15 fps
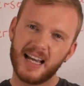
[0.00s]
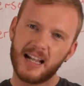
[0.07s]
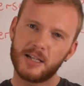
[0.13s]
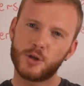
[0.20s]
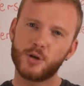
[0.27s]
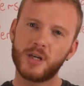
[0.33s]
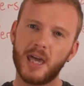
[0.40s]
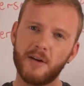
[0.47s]

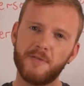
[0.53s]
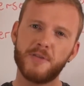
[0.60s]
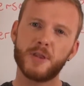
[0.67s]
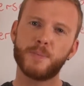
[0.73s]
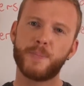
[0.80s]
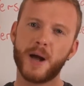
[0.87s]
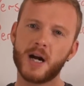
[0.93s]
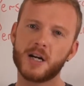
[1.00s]
To give the
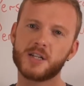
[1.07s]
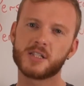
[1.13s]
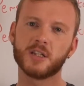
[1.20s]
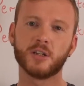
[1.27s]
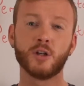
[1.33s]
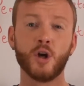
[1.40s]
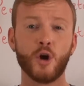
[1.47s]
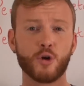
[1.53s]

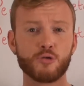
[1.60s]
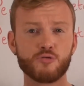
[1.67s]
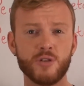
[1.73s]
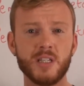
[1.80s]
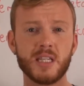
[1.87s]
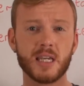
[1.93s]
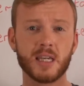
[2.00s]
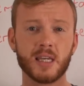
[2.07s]
person
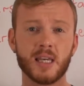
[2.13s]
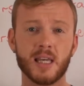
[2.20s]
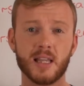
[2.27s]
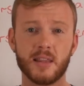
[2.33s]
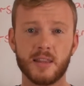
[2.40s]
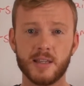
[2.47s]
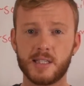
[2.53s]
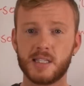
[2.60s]
reading
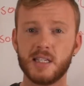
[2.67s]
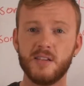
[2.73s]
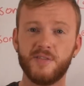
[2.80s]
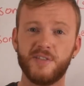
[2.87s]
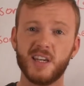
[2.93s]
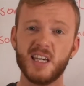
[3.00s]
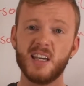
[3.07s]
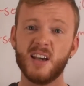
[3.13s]
the
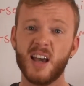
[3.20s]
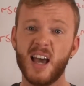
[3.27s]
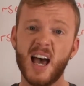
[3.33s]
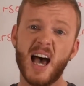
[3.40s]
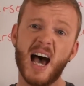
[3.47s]
CV